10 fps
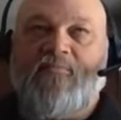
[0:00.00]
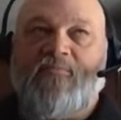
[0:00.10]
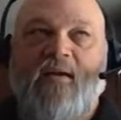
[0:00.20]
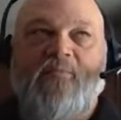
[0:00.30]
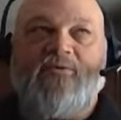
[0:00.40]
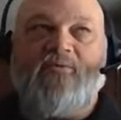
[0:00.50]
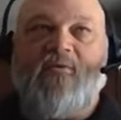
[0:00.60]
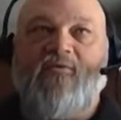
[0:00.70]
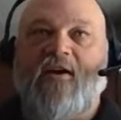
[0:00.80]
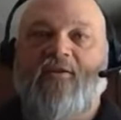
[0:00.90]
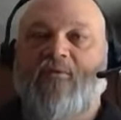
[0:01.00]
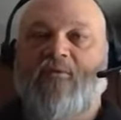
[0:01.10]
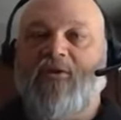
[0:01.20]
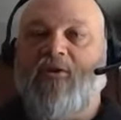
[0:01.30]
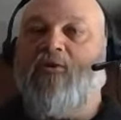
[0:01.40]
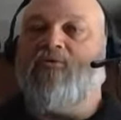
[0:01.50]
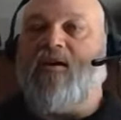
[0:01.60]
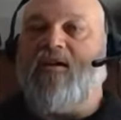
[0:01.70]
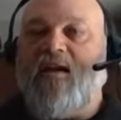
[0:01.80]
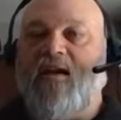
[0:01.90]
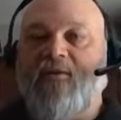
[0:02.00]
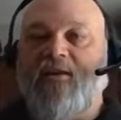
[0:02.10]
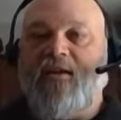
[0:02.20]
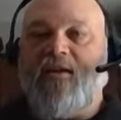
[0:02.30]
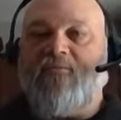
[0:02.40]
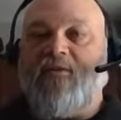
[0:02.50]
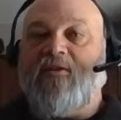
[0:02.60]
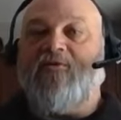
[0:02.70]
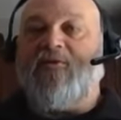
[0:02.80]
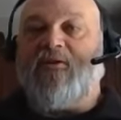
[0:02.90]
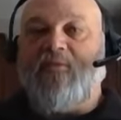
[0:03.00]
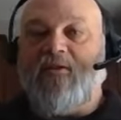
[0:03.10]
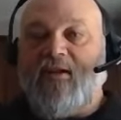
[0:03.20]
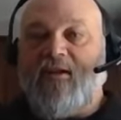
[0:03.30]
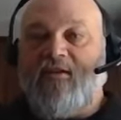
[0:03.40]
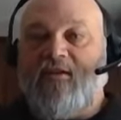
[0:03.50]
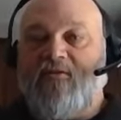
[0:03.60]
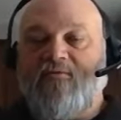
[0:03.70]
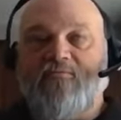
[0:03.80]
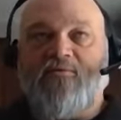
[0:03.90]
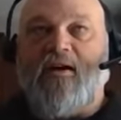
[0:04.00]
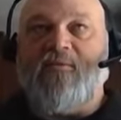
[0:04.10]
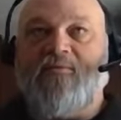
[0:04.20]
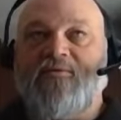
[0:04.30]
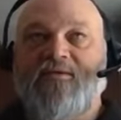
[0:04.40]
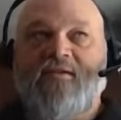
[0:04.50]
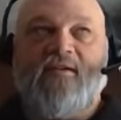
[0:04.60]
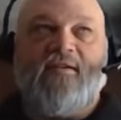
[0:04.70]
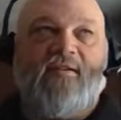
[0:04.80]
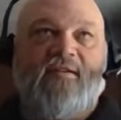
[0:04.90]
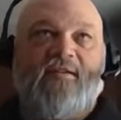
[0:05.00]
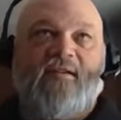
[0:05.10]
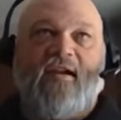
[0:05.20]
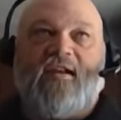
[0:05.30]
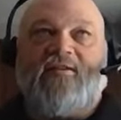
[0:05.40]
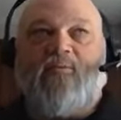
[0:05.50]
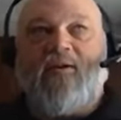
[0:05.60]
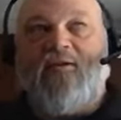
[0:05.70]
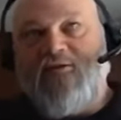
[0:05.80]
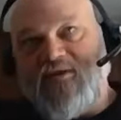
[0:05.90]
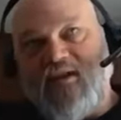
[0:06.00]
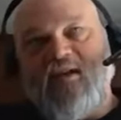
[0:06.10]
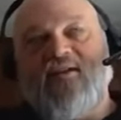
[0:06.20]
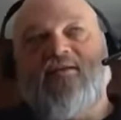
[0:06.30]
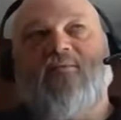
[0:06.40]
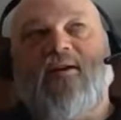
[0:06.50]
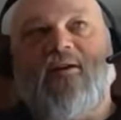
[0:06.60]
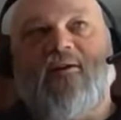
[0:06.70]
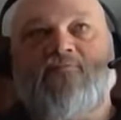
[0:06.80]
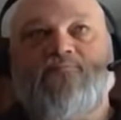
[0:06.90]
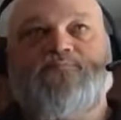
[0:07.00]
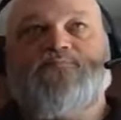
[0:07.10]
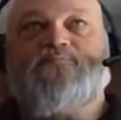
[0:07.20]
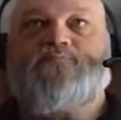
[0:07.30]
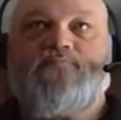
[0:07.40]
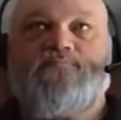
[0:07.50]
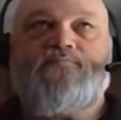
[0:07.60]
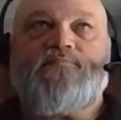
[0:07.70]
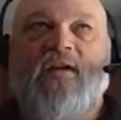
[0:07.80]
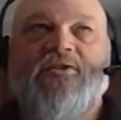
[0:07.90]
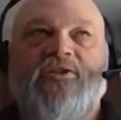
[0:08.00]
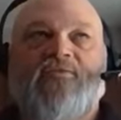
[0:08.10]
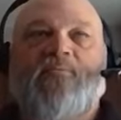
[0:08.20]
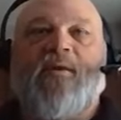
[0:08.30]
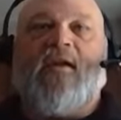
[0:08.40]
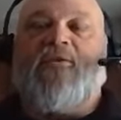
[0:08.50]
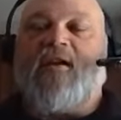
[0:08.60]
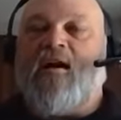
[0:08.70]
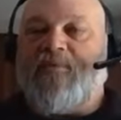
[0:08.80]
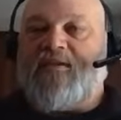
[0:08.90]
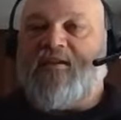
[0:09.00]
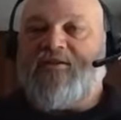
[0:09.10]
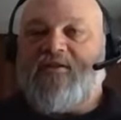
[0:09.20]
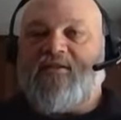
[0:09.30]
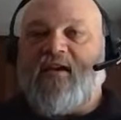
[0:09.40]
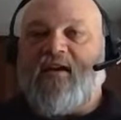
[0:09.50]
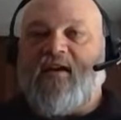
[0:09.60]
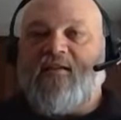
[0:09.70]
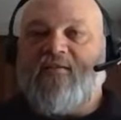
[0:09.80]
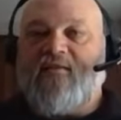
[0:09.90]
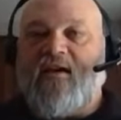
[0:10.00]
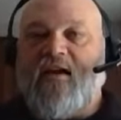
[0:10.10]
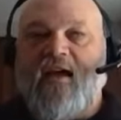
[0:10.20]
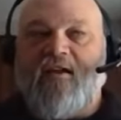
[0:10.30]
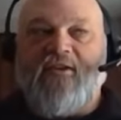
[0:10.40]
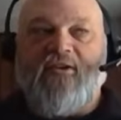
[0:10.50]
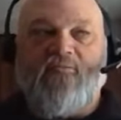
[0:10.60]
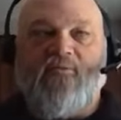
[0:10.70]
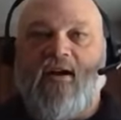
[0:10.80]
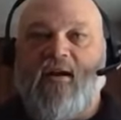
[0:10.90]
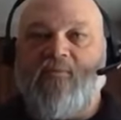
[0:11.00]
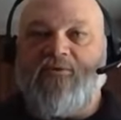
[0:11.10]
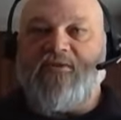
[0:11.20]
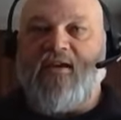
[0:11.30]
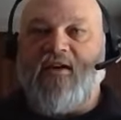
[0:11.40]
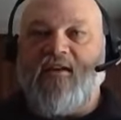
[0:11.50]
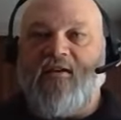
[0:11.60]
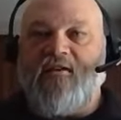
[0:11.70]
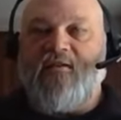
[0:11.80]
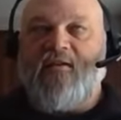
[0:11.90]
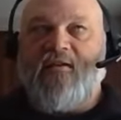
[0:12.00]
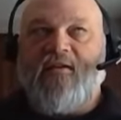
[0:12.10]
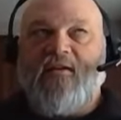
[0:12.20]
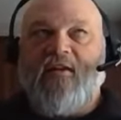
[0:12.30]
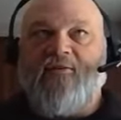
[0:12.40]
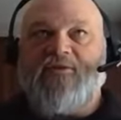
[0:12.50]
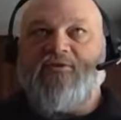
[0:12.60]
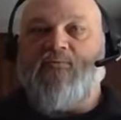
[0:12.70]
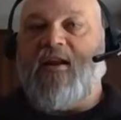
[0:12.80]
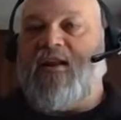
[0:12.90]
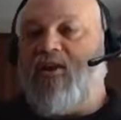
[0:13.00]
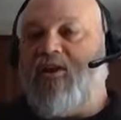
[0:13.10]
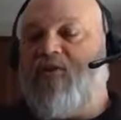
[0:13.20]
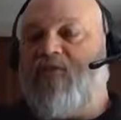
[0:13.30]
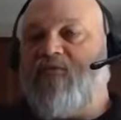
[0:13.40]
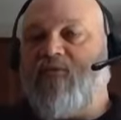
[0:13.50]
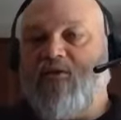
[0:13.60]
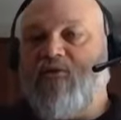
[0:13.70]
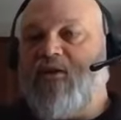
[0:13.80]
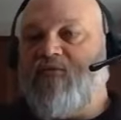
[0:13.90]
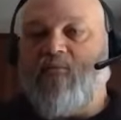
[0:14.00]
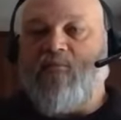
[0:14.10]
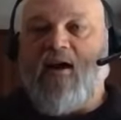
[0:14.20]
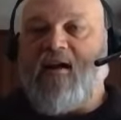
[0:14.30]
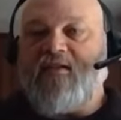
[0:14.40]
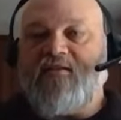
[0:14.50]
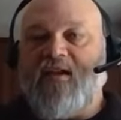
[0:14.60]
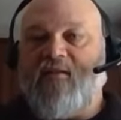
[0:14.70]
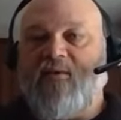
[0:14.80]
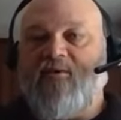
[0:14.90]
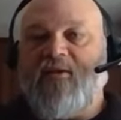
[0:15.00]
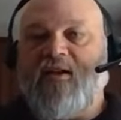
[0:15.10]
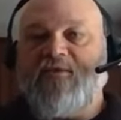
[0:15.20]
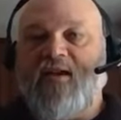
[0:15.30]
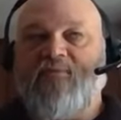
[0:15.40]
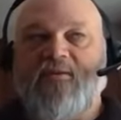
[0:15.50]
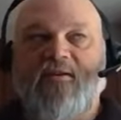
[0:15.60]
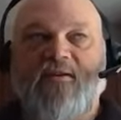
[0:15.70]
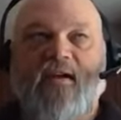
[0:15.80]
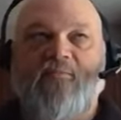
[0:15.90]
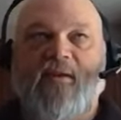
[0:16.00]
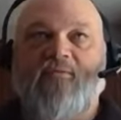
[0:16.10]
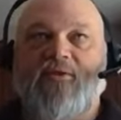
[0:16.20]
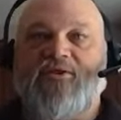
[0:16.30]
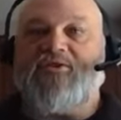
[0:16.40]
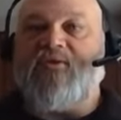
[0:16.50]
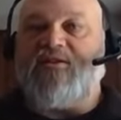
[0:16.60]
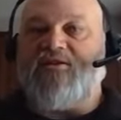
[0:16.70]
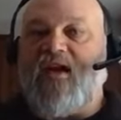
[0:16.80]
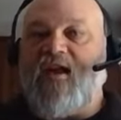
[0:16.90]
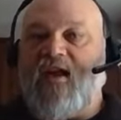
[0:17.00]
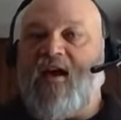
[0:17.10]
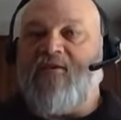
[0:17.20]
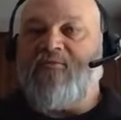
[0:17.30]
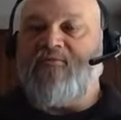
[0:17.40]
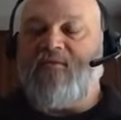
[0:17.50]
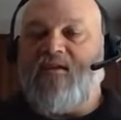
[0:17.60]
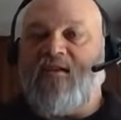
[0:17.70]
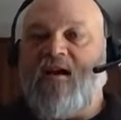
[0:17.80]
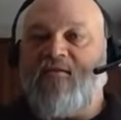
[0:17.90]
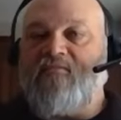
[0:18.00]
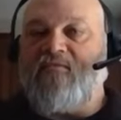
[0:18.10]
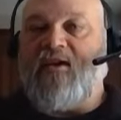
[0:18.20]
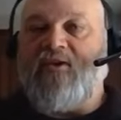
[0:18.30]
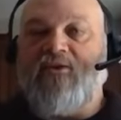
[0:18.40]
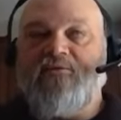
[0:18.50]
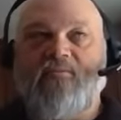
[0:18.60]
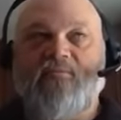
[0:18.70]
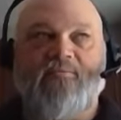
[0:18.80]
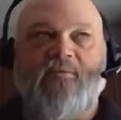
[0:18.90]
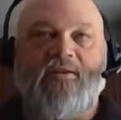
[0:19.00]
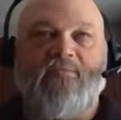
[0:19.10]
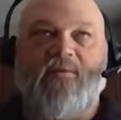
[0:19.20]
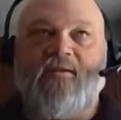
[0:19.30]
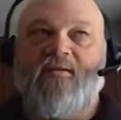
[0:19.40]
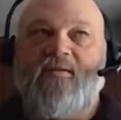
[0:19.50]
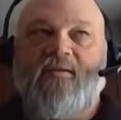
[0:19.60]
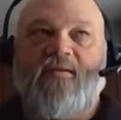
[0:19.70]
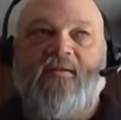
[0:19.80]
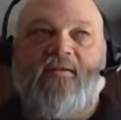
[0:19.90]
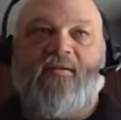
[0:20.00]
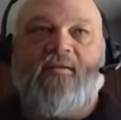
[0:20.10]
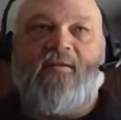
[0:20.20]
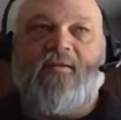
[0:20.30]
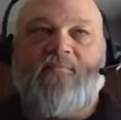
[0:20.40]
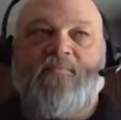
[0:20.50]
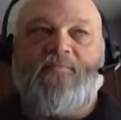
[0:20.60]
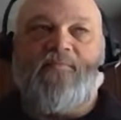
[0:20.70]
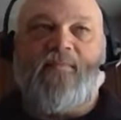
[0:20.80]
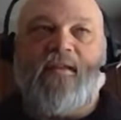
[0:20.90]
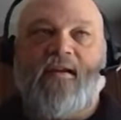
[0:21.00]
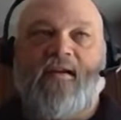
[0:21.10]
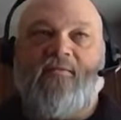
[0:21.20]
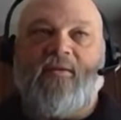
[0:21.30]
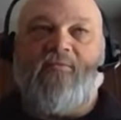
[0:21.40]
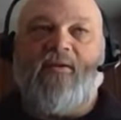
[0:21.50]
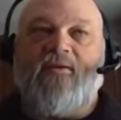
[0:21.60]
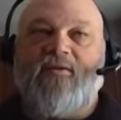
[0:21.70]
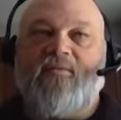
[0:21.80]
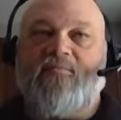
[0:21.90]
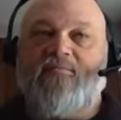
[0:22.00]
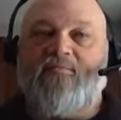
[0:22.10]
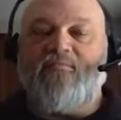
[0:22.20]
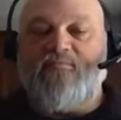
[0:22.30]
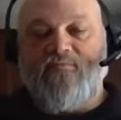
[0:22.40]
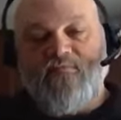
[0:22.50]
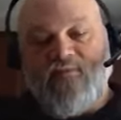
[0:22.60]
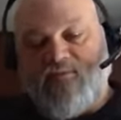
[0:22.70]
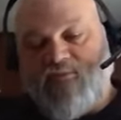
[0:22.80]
primers are more valuable than gold right now in, in the reloader community, you know, yeah. primers. And it's one of those things where just from being on the competition side, I had enough primers kind of, you know, just ready to go for loading for practice ammo. And I was able to, I've been able to stretch that out and not, not use them as much, but um, yeah, I mean, really the, the